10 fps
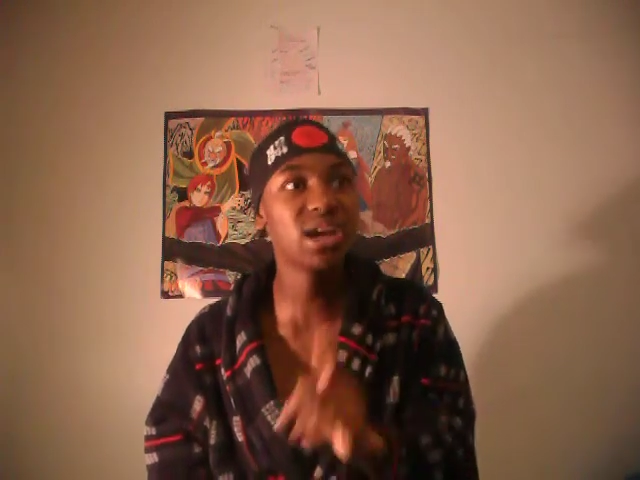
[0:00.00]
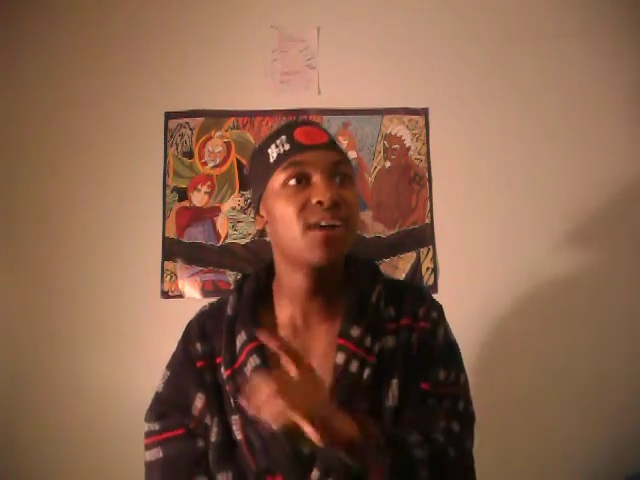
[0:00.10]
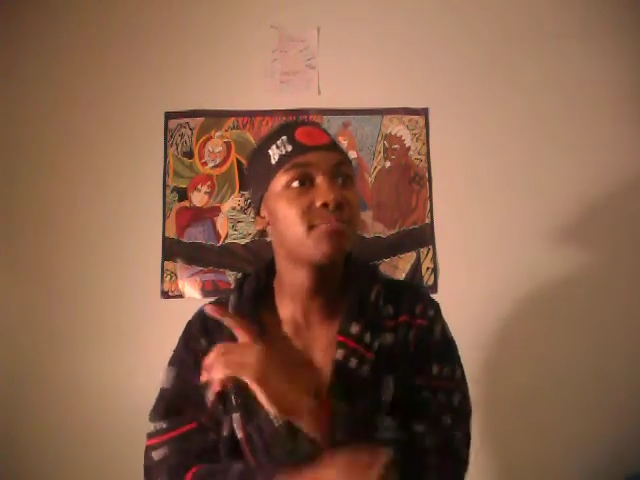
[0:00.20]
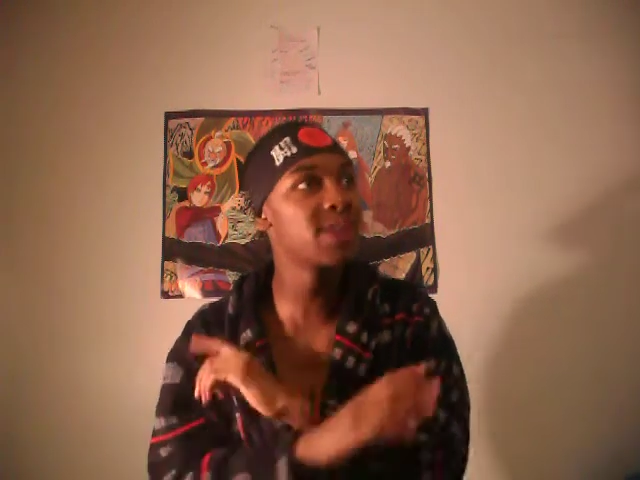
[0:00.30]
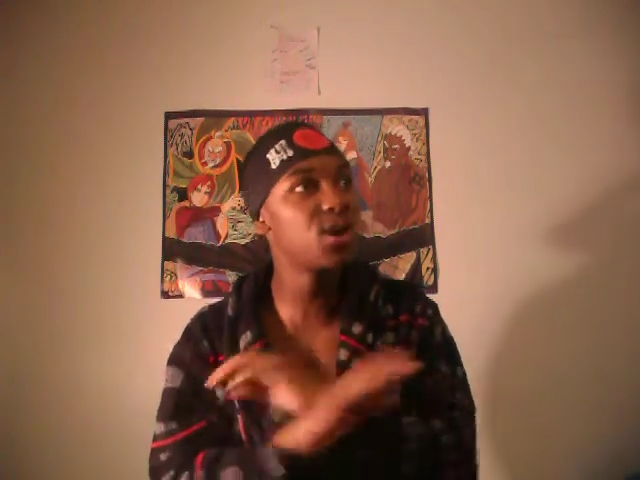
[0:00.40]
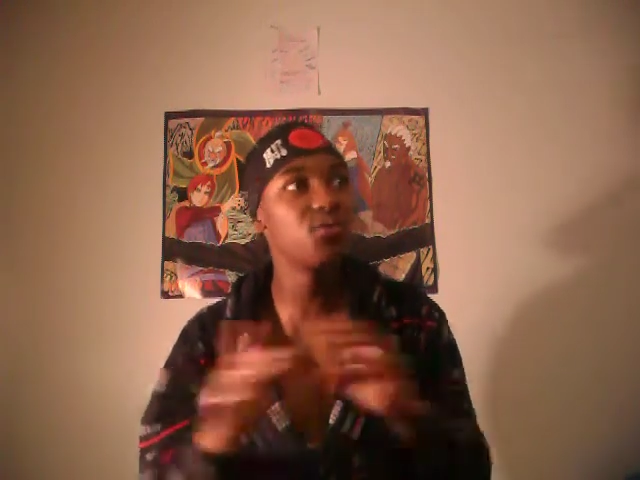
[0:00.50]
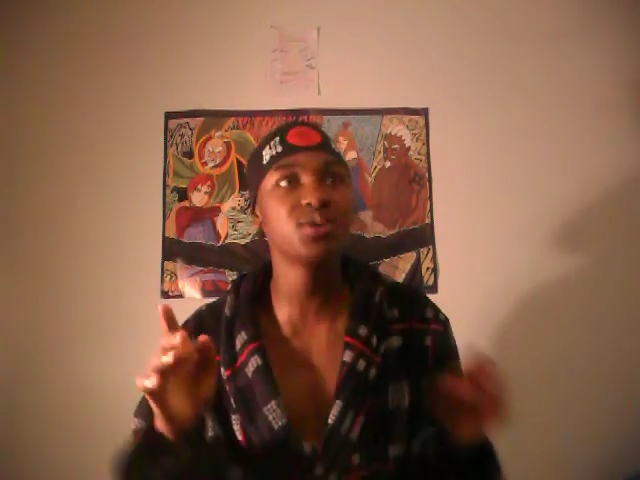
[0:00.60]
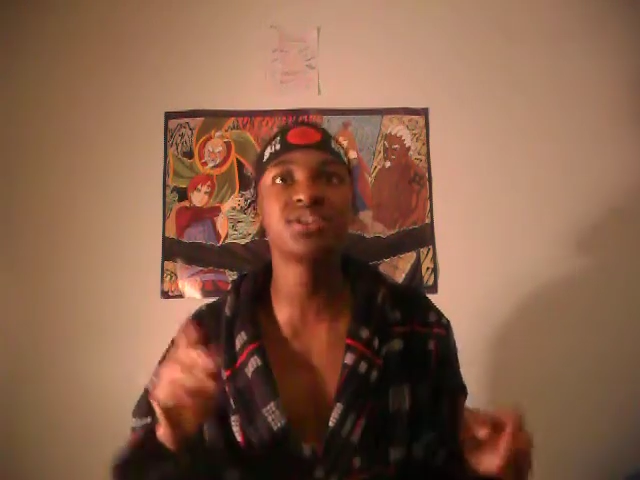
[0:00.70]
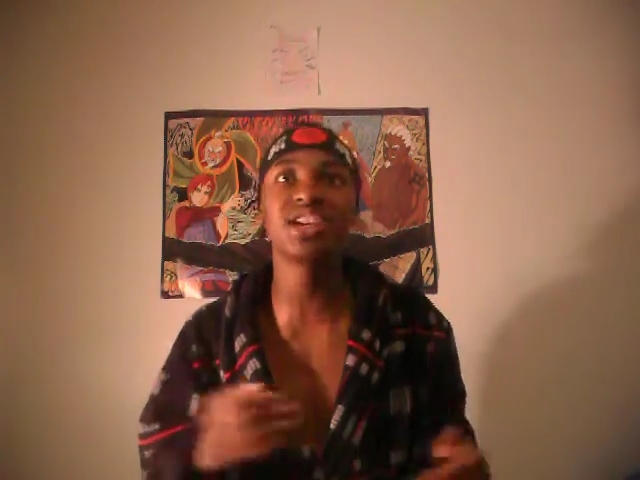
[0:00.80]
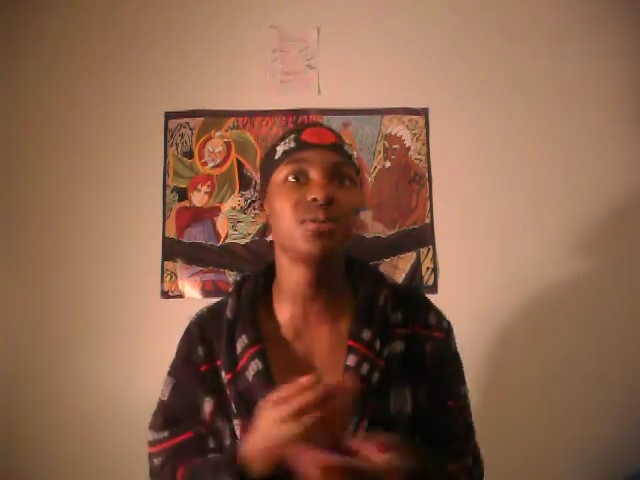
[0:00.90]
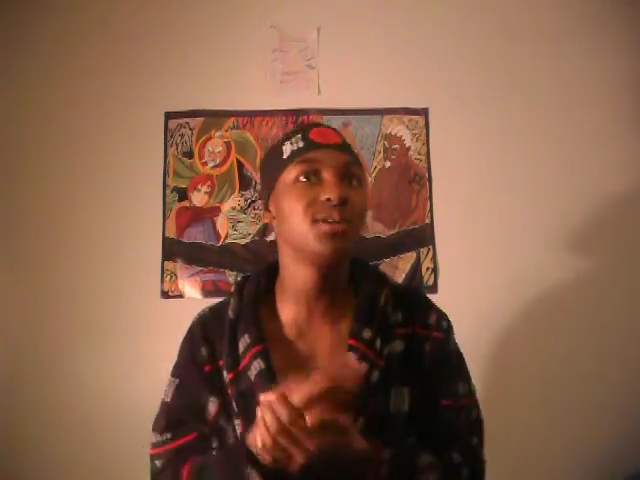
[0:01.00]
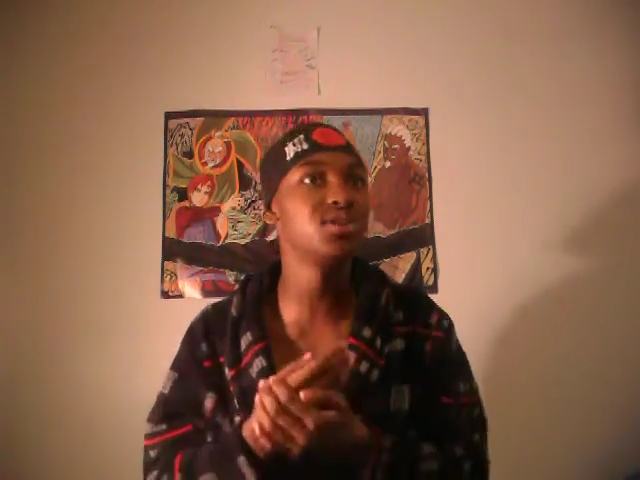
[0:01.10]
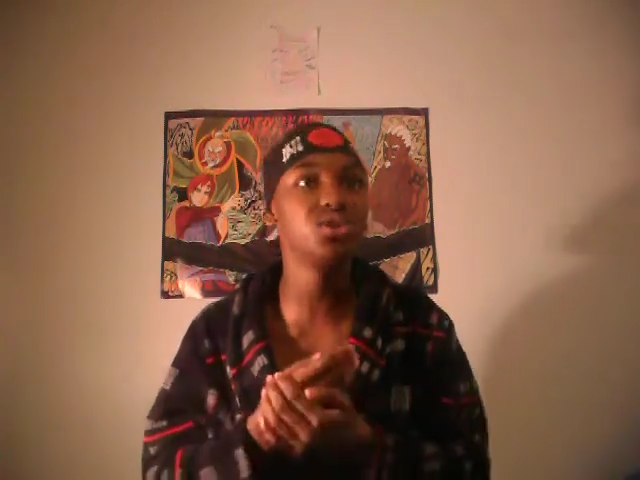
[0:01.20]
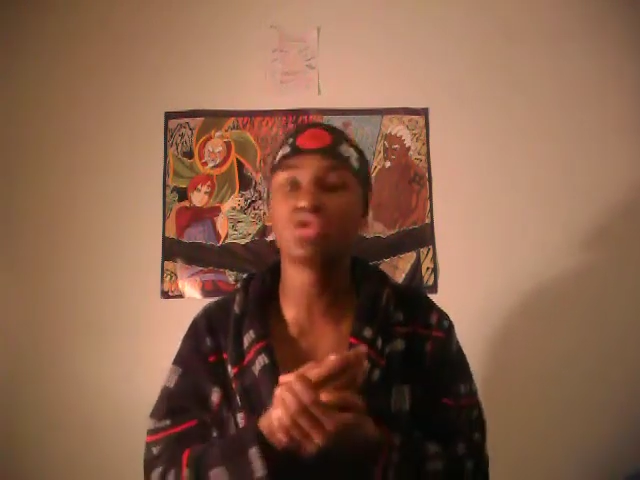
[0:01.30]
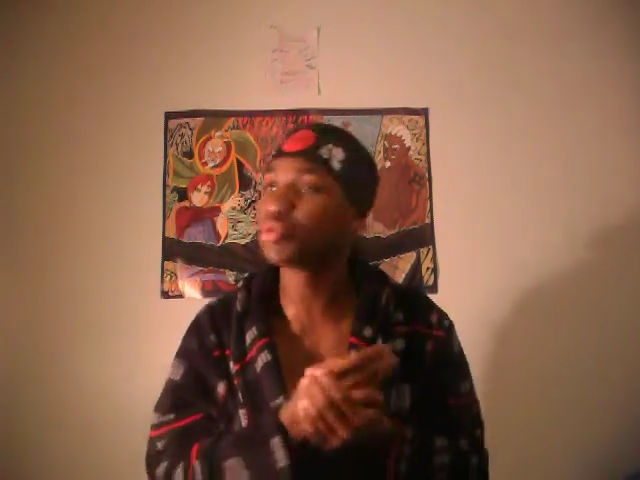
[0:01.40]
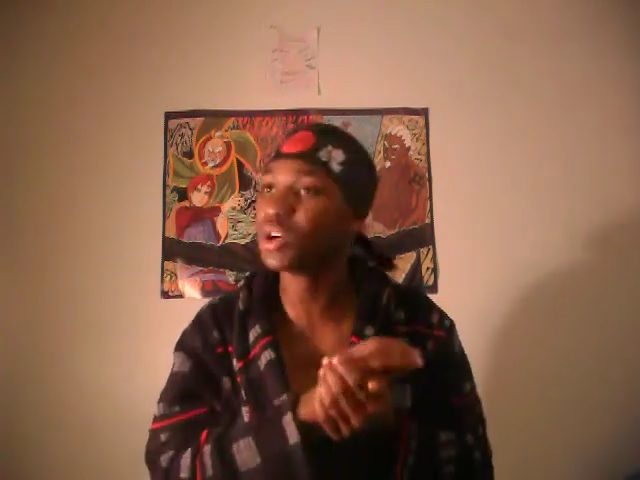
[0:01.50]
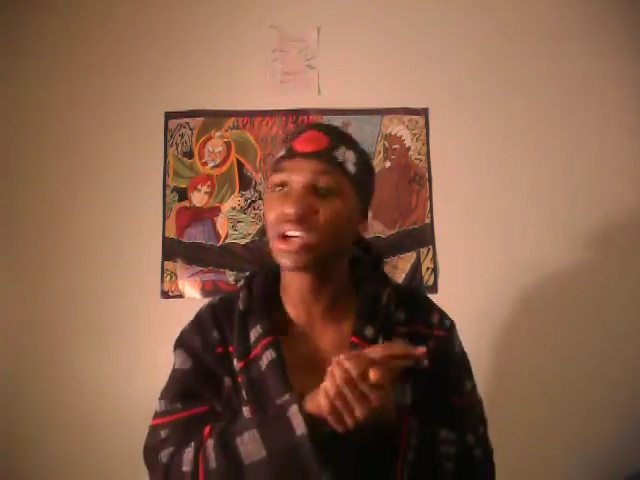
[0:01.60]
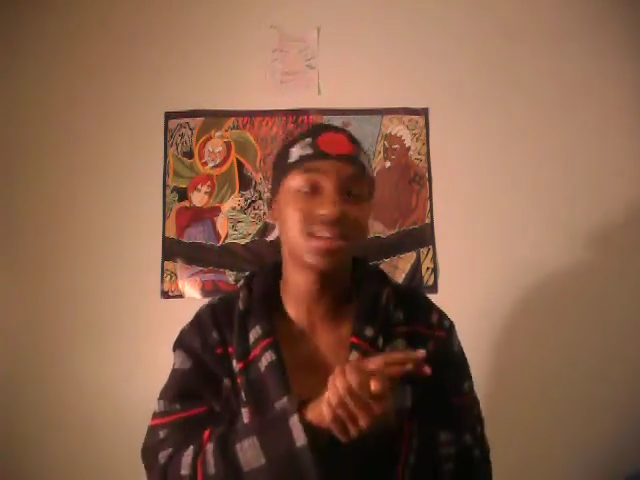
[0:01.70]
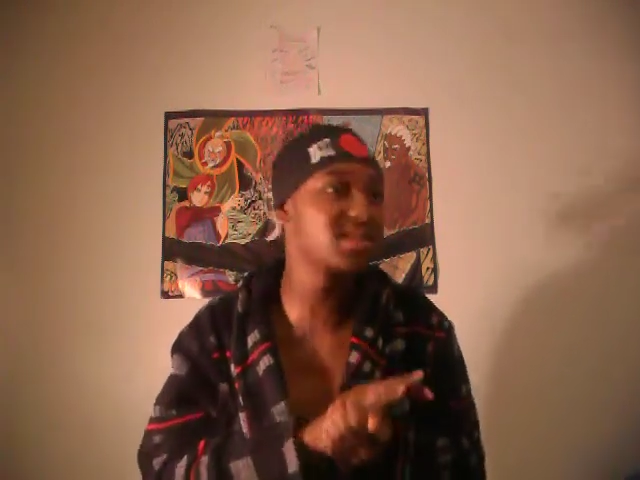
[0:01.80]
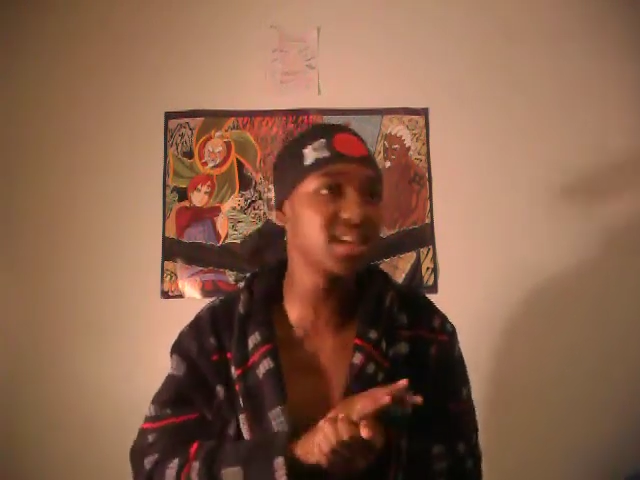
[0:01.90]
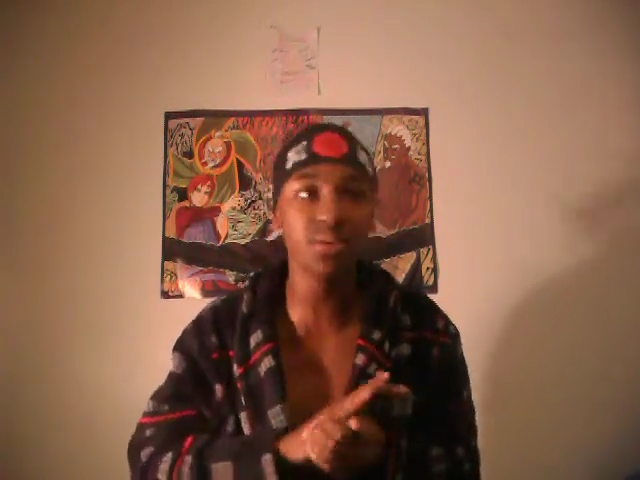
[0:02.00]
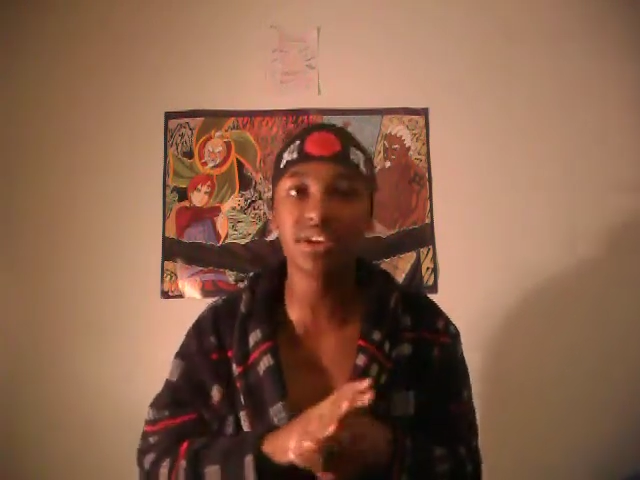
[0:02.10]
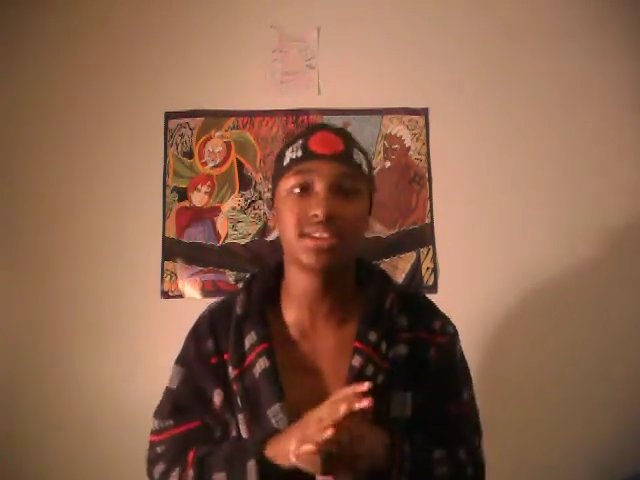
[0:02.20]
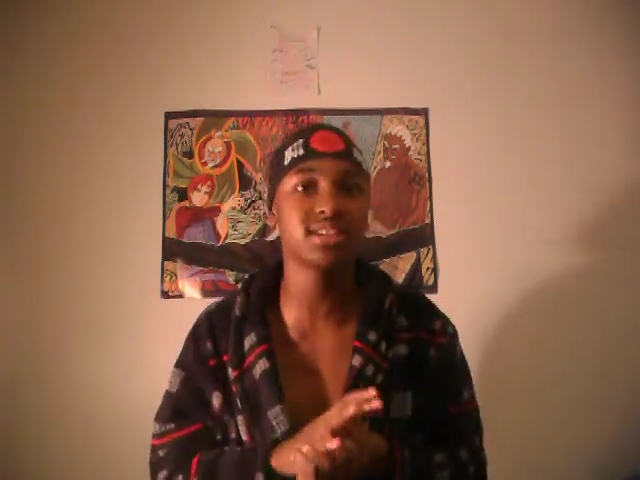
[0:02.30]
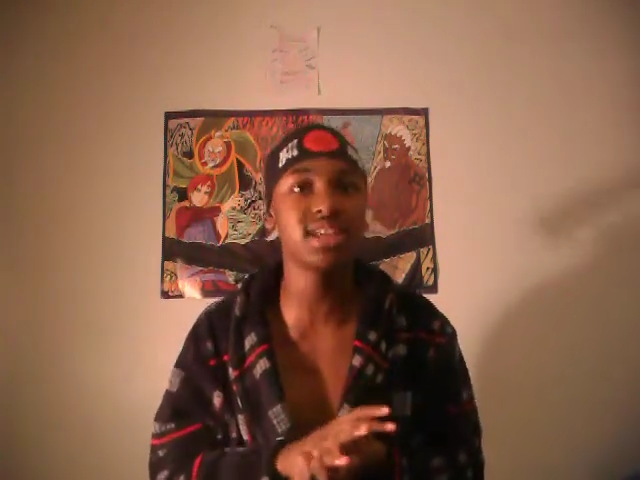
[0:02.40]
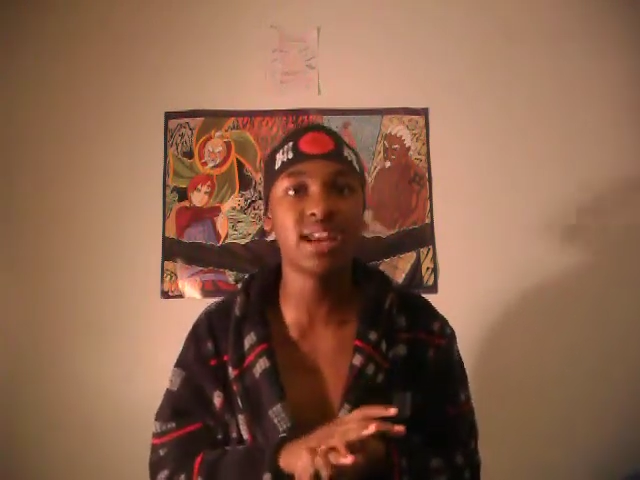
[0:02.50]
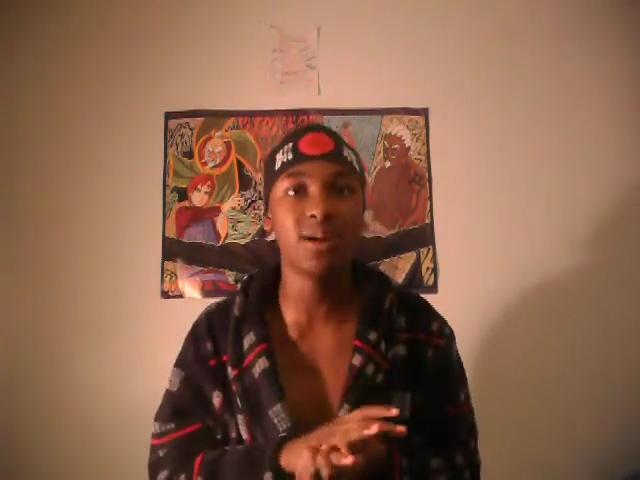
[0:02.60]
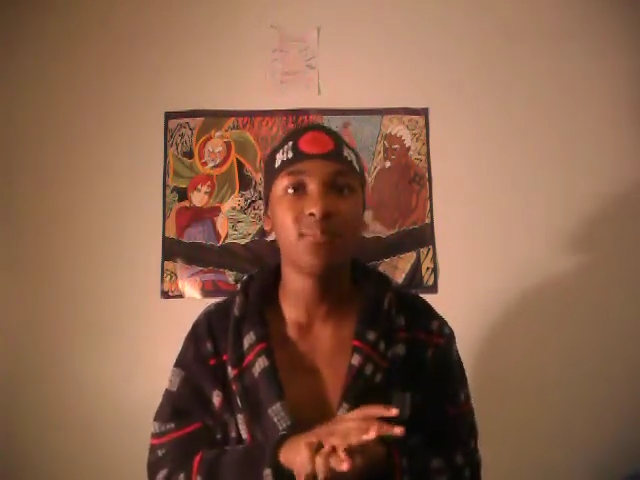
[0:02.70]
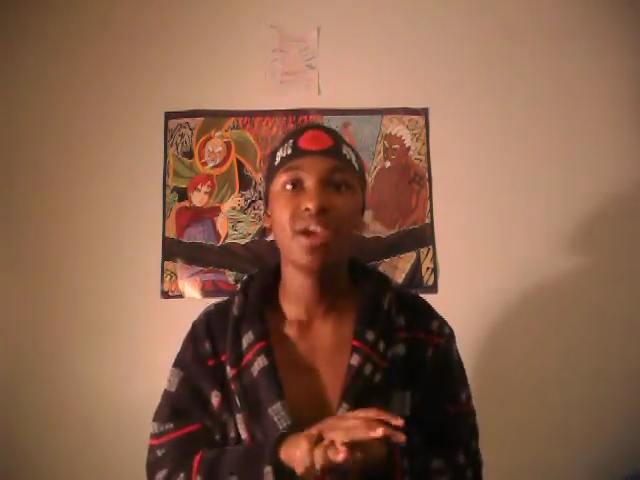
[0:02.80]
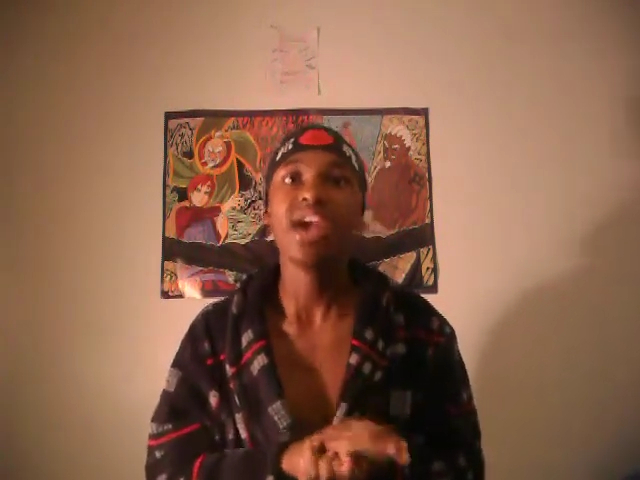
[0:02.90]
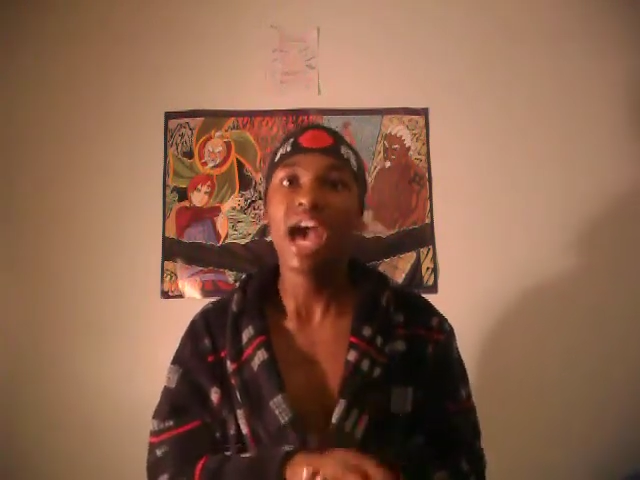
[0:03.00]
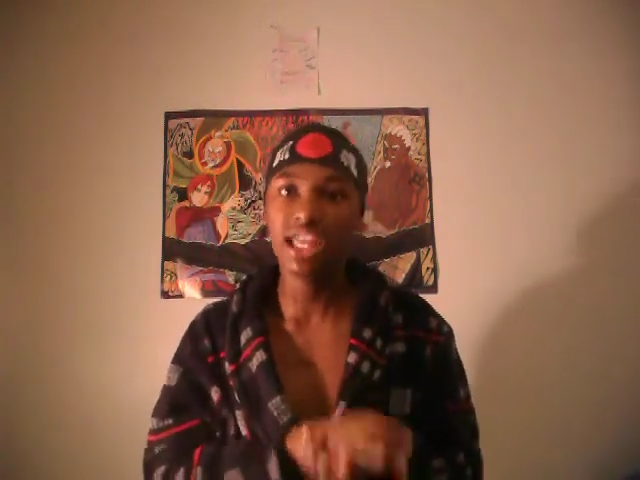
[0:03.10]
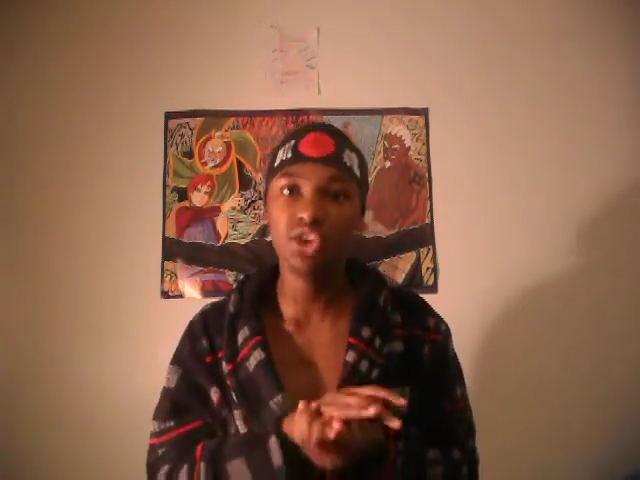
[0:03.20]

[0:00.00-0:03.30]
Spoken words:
People that are marathon series to a serious extent,